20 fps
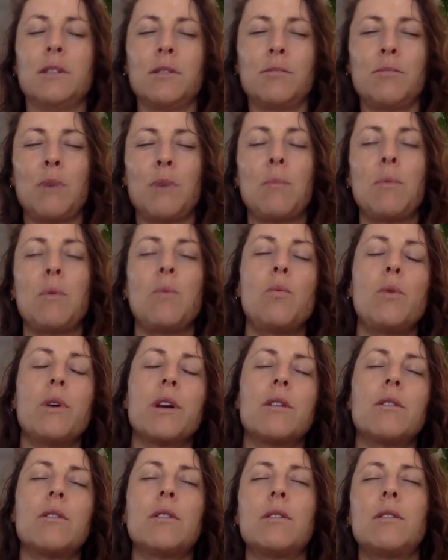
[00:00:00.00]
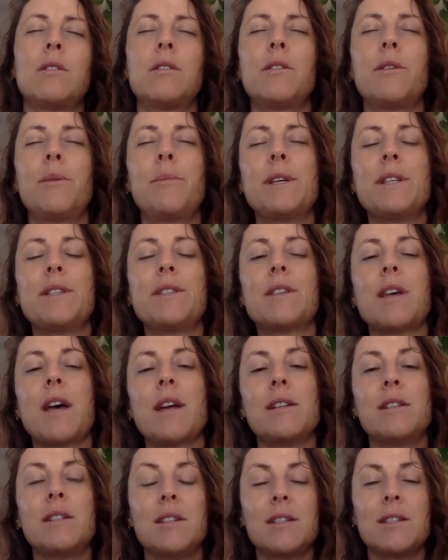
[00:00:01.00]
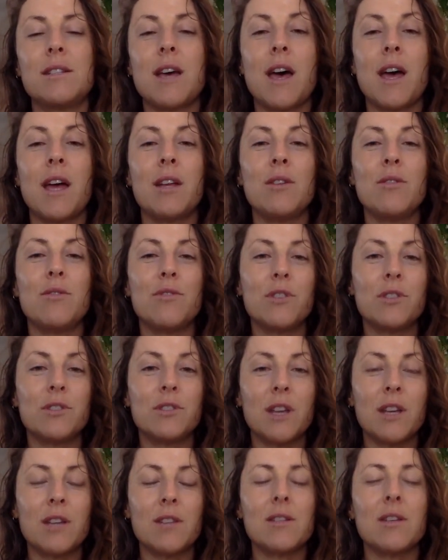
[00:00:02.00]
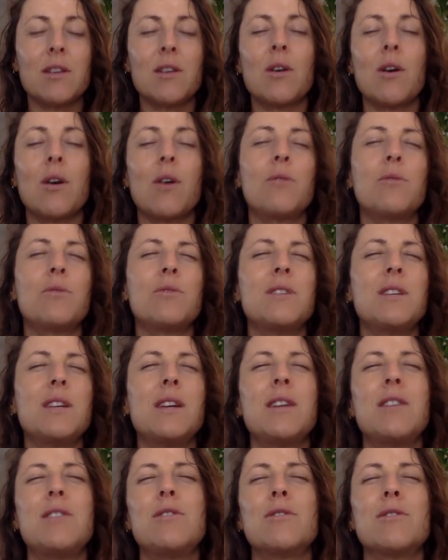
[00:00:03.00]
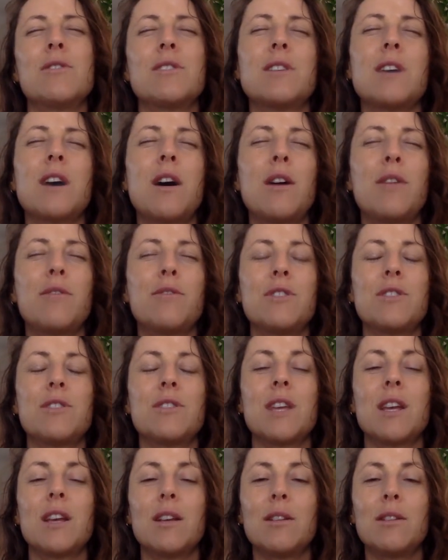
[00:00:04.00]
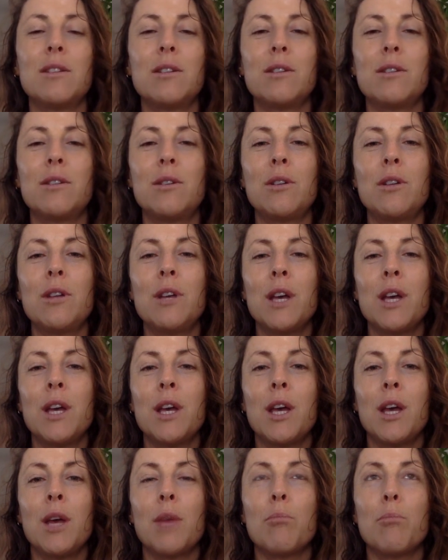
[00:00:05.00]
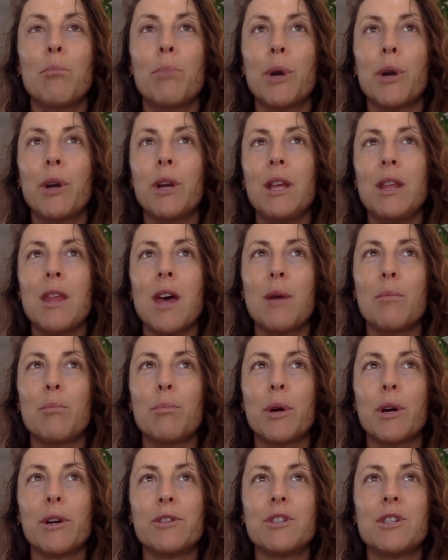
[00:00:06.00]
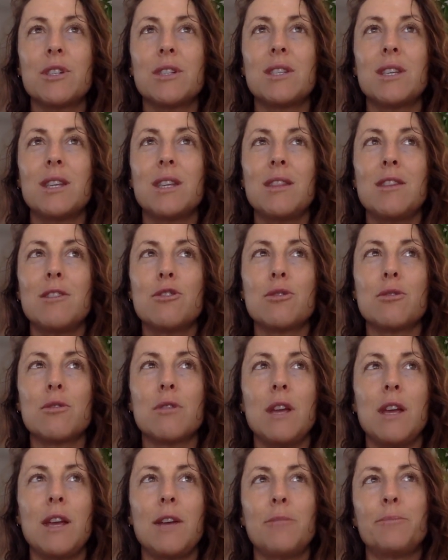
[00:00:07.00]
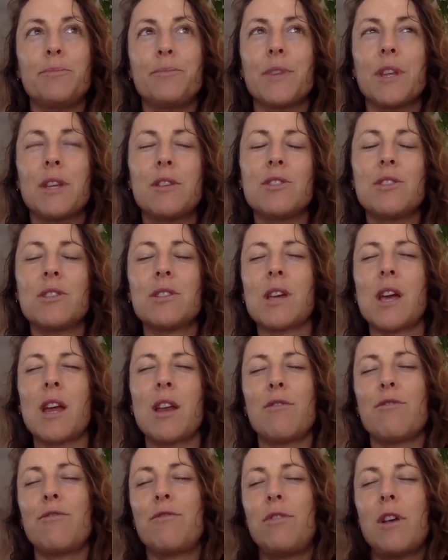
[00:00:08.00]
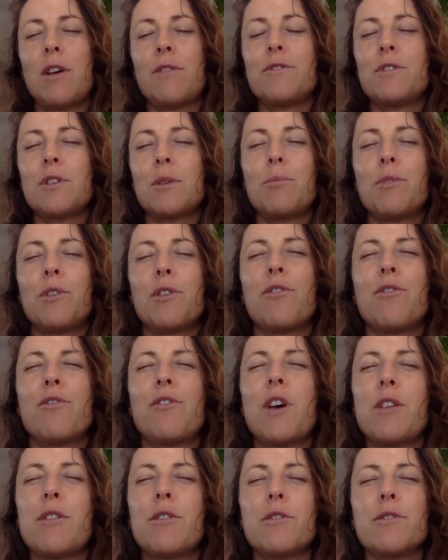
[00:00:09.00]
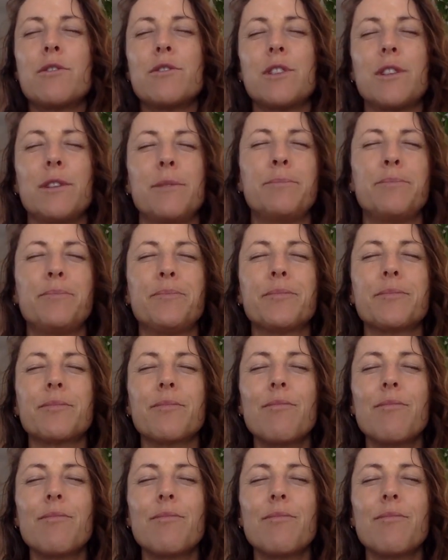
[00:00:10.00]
Maybe wiggle a little bit side to side. You feel nice and cozy in yourself, just like a little birdie that perches in the tree and just kind of fluffs up their feathers and